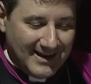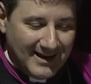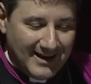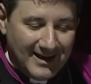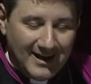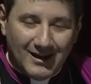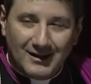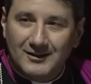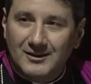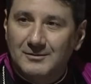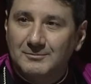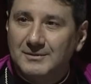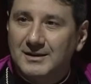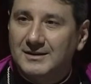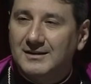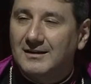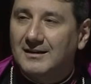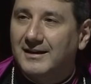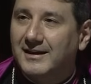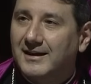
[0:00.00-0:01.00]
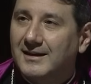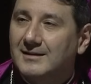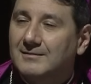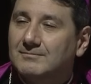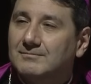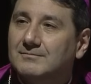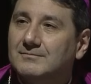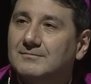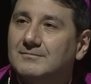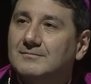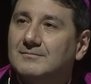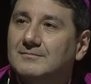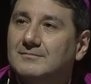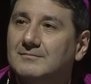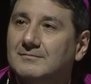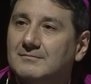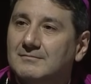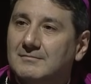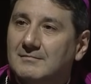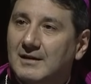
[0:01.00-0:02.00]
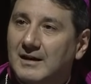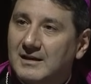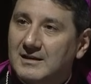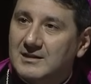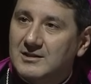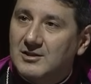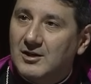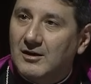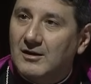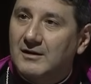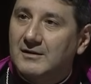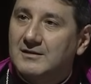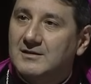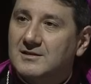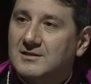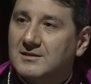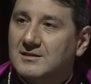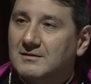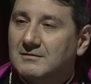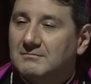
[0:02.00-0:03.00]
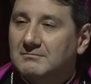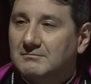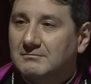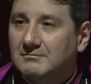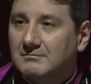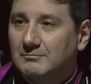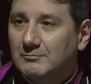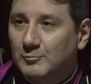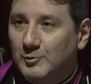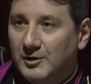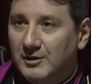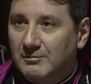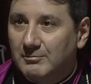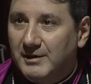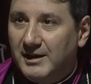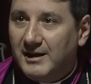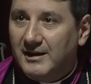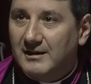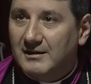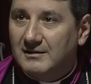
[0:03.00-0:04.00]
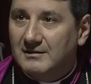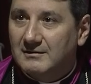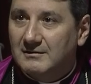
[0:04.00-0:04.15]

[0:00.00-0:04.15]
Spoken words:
Ultimately, it starts with me.